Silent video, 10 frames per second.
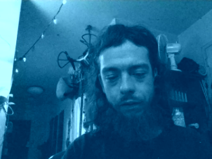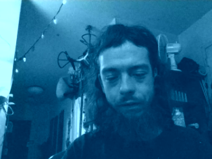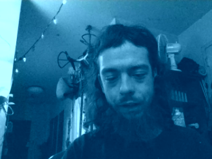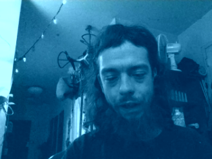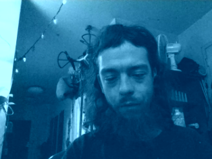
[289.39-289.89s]
There's
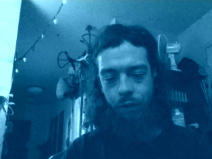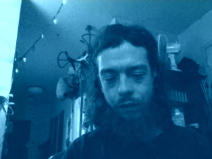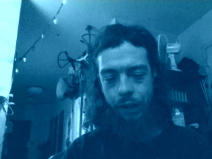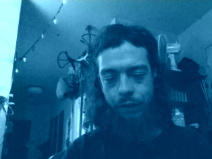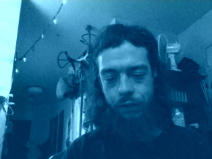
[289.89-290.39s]
line 1,
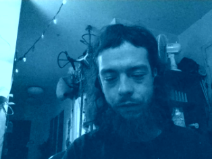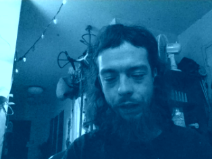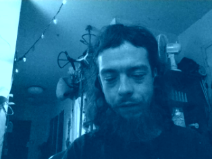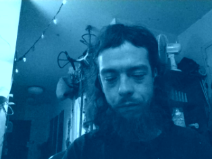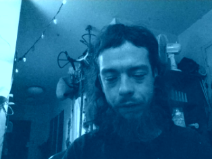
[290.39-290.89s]
line 2,
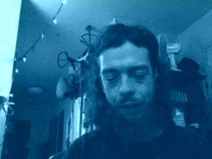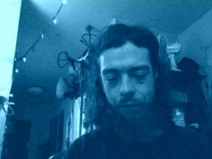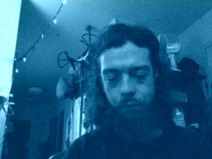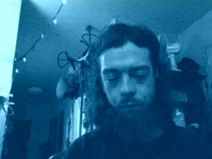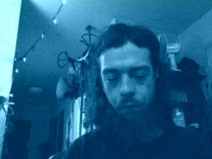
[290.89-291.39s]
line 3, line
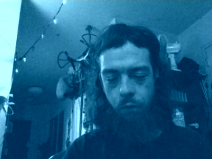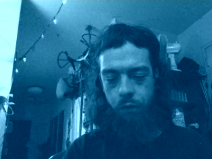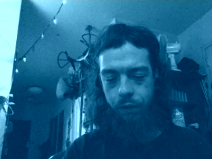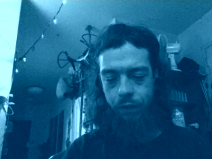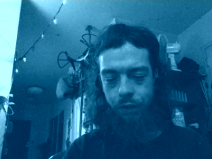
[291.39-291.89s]

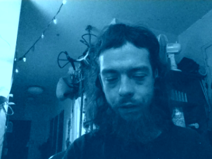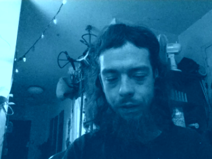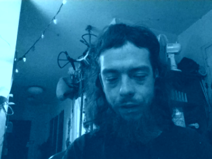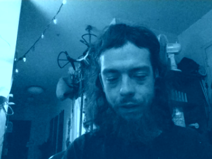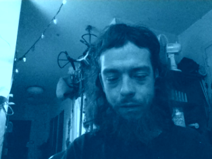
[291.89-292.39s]
4,
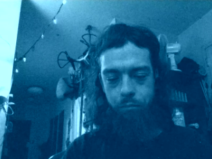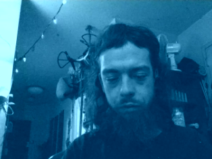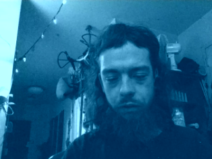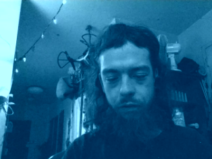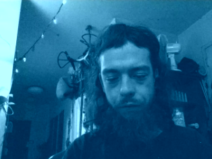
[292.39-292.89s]

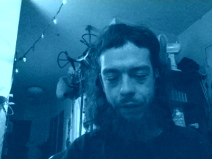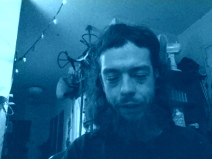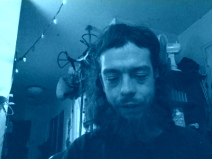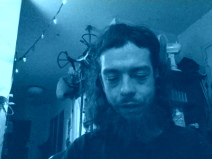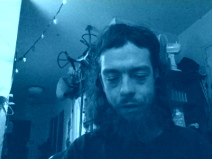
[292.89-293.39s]
blue,
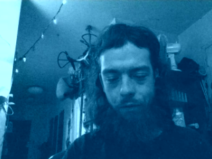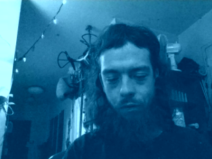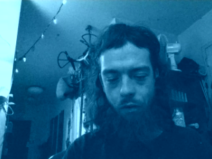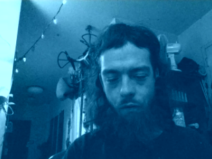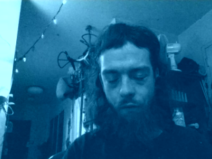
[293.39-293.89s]
green,
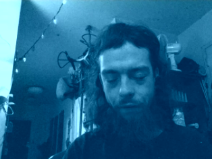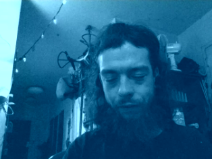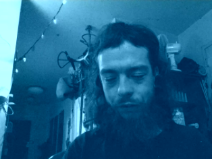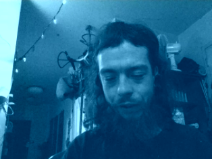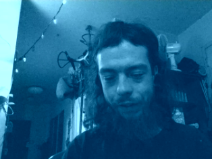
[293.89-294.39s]

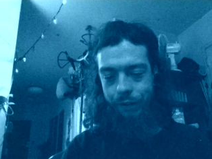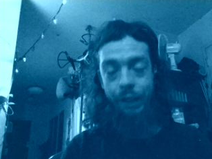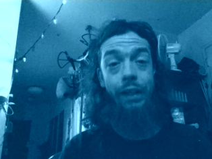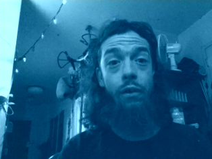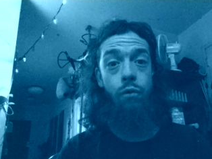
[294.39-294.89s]
orange, and
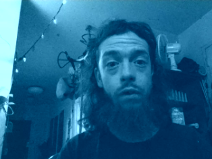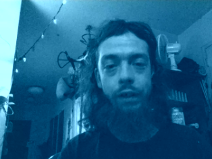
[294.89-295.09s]
yellow.